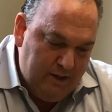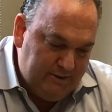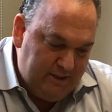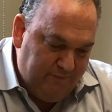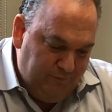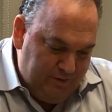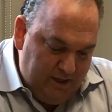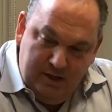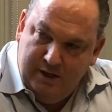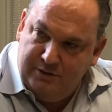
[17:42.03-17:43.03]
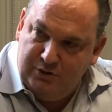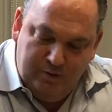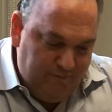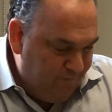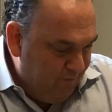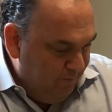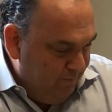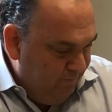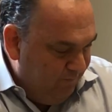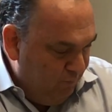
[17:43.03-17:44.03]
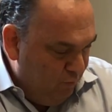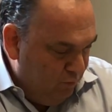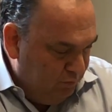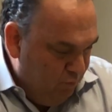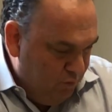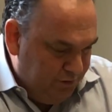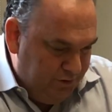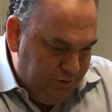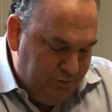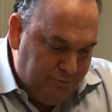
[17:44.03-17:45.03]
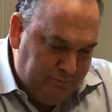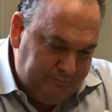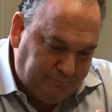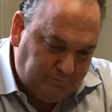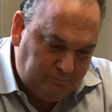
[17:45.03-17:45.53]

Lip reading: is that if you take history from World War II to,